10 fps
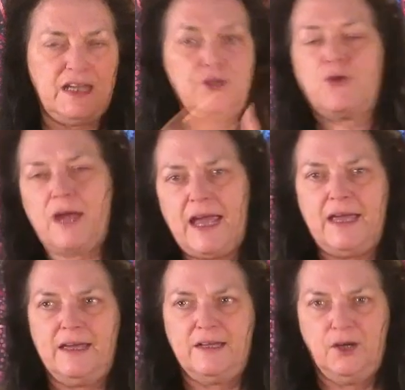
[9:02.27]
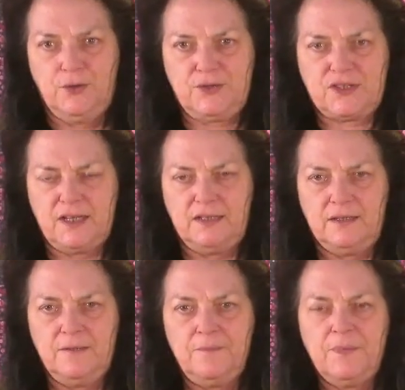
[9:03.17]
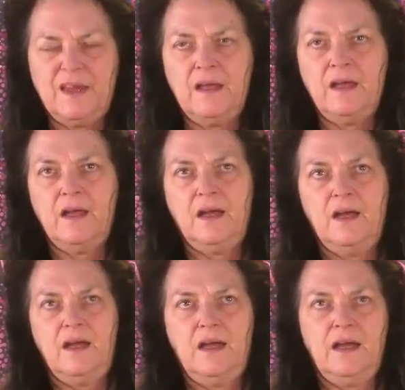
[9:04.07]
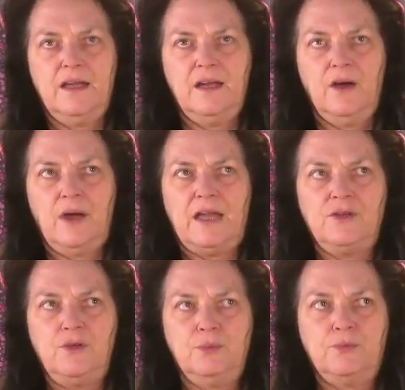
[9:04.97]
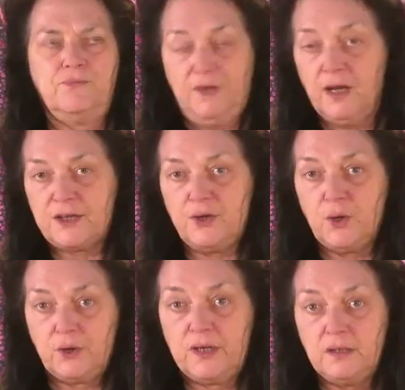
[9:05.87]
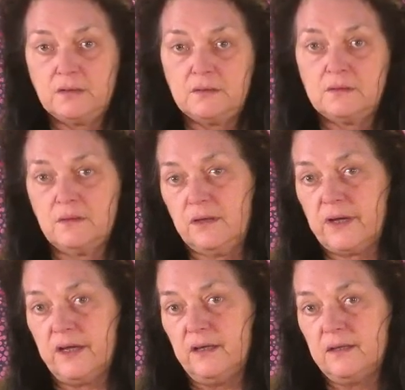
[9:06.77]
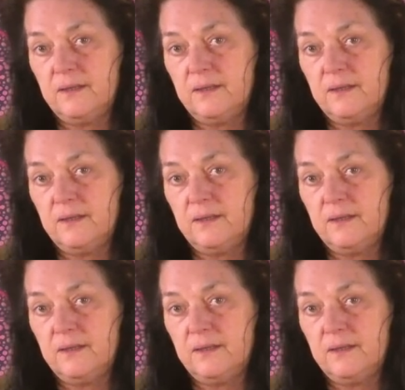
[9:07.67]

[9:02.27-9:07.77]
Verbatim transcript: in your head all of a sudden, you know, and you feel like you heard it, okay?